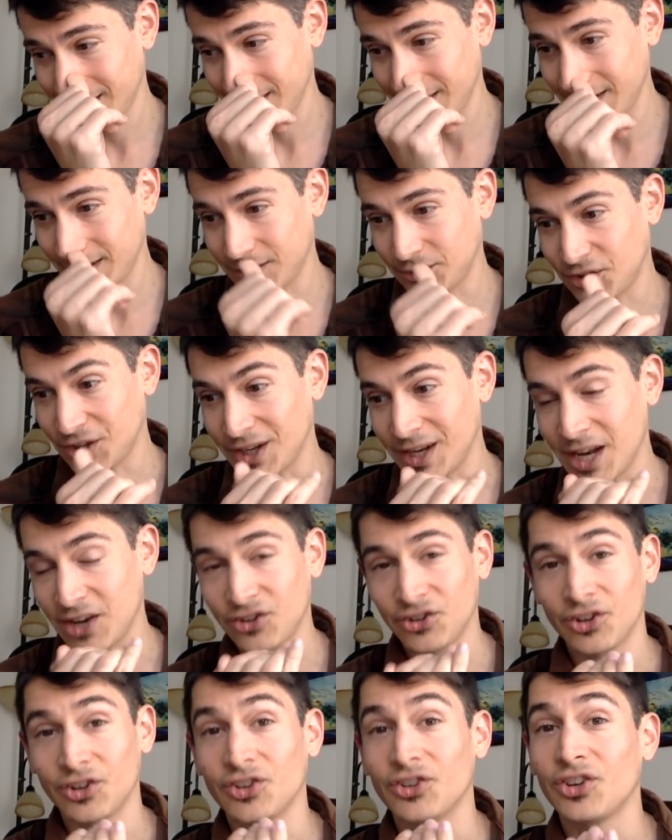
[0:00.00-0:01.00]
is the
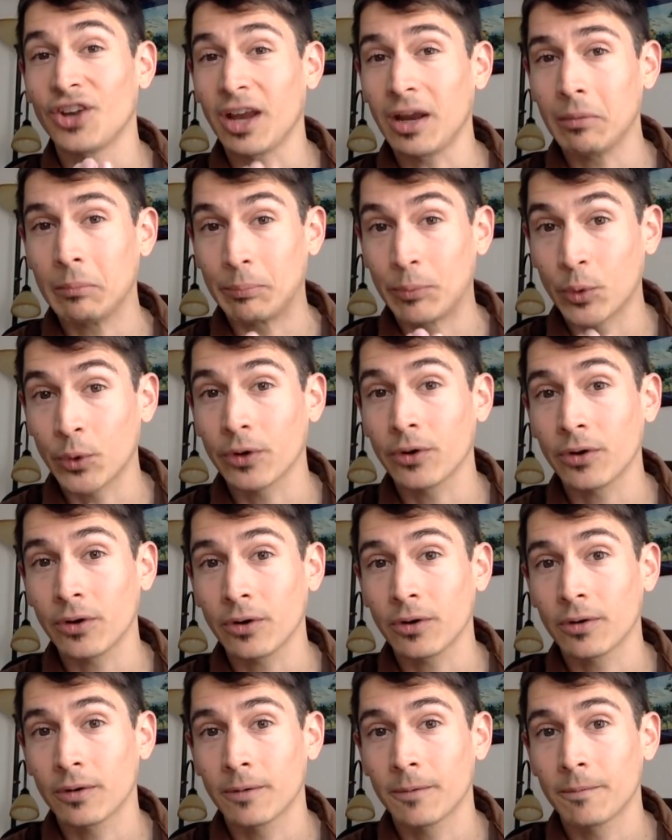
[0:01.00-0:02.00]
nation state
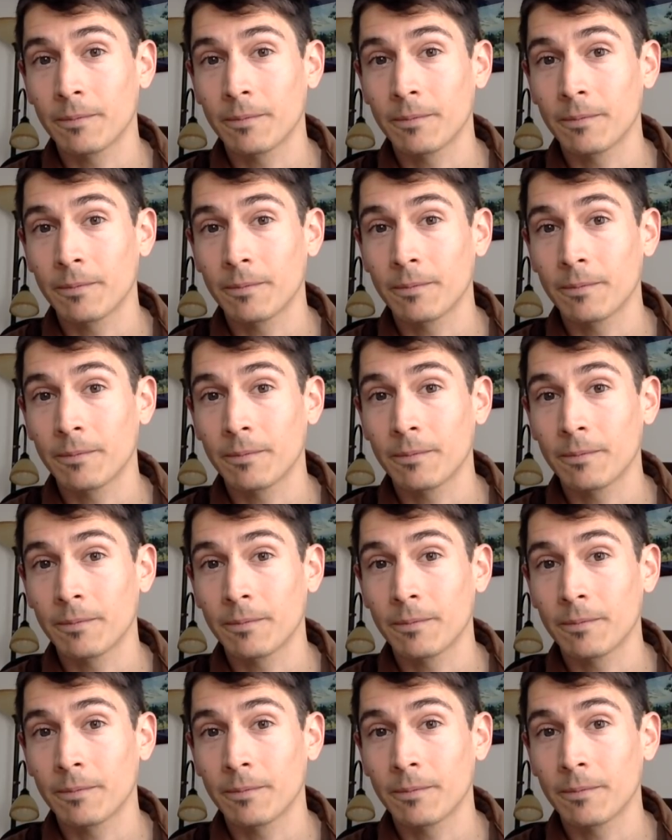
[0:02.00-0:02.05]
border.